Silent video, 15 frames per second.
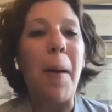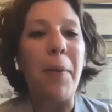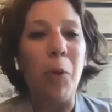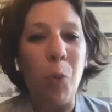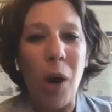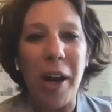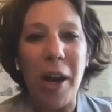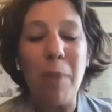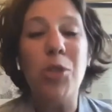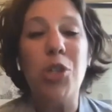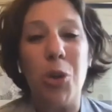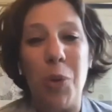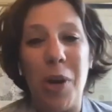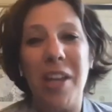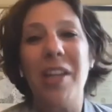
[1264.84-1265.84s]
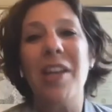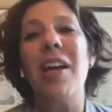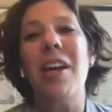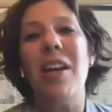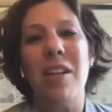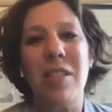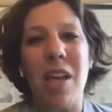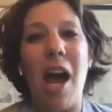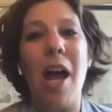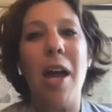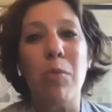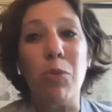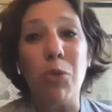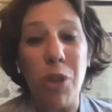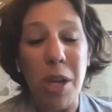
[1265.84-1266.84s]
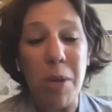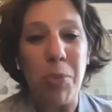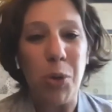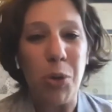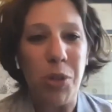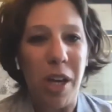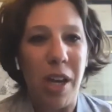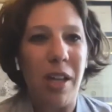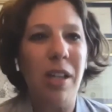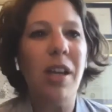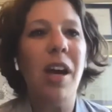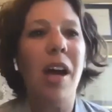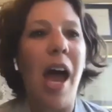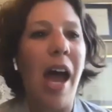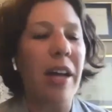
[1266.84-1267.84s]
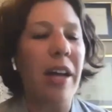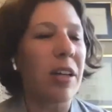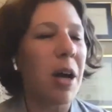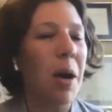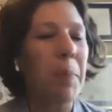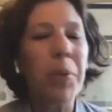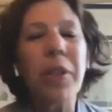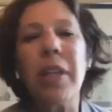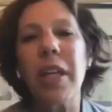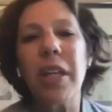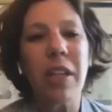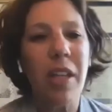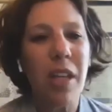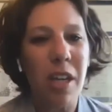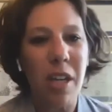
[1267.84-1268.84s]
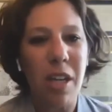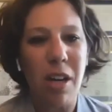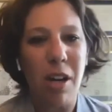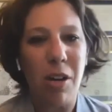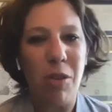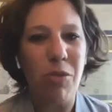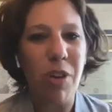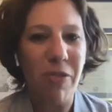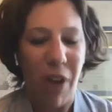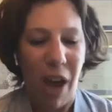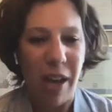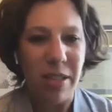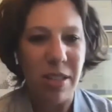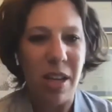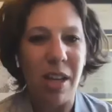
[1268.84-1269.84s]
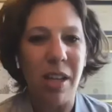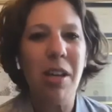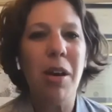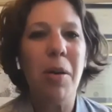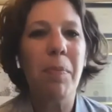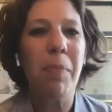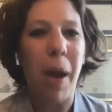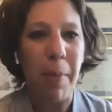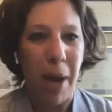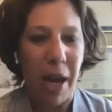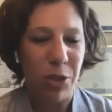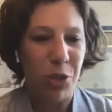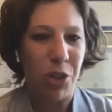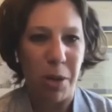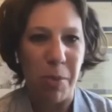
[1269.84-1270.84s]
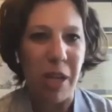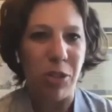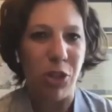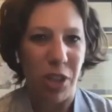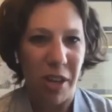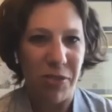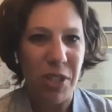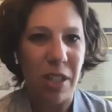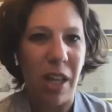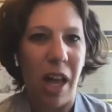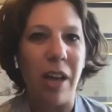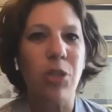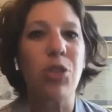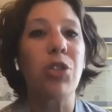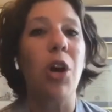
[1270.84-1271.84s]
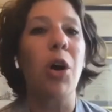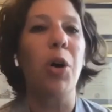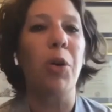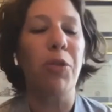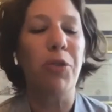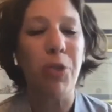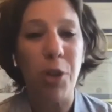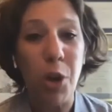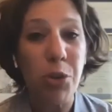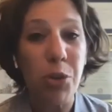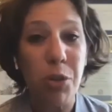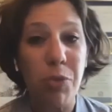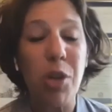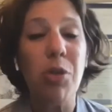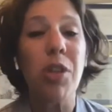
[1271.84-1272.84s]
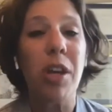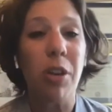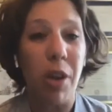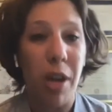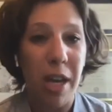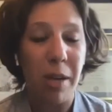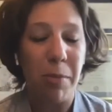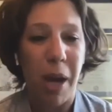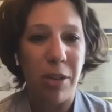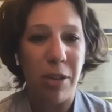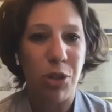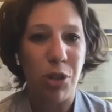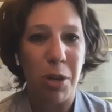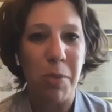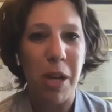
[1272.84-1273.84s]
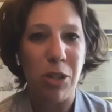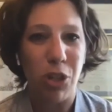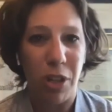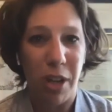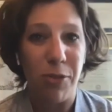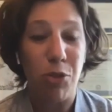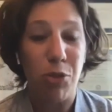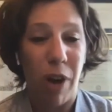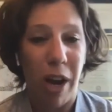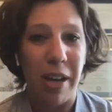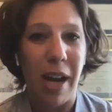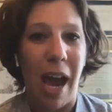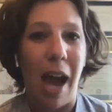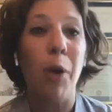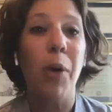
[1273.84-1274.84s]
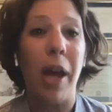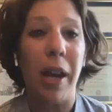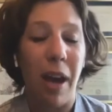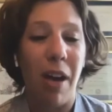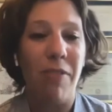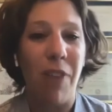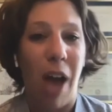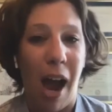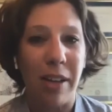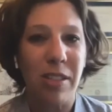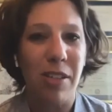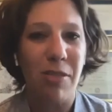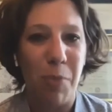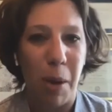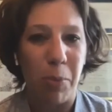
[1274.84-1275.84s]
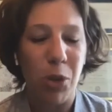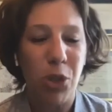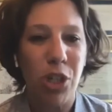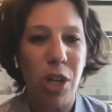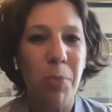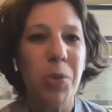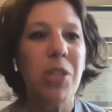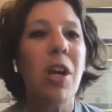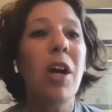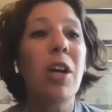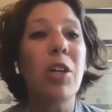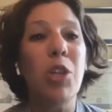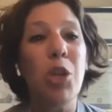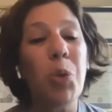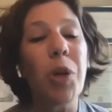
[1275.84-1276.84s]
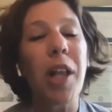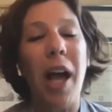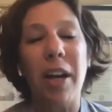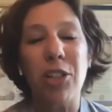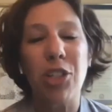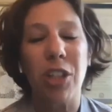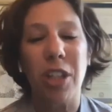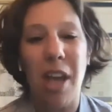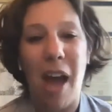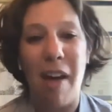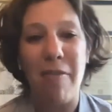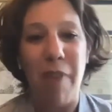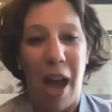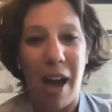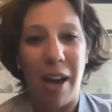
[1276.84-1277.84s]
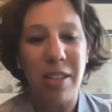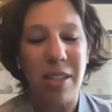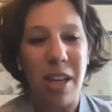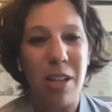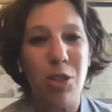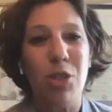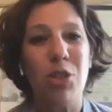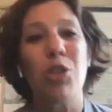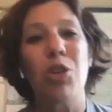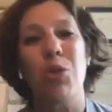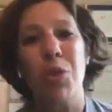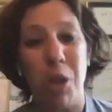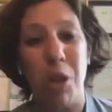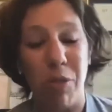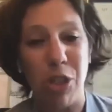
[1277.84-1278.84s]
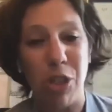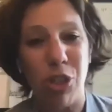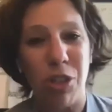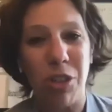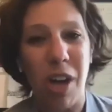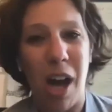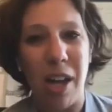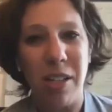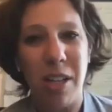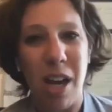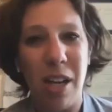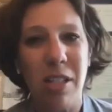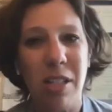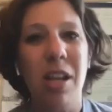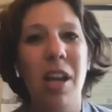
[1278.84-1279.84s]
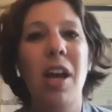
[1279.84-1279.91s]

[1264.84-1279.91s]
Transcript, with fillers: what I'm doing is I am rebooting and completely revising my Mastering Major Gifts class. So, for those of you that are in Mastering Major Gifts right now and have active memberships, you will actually have access to the original content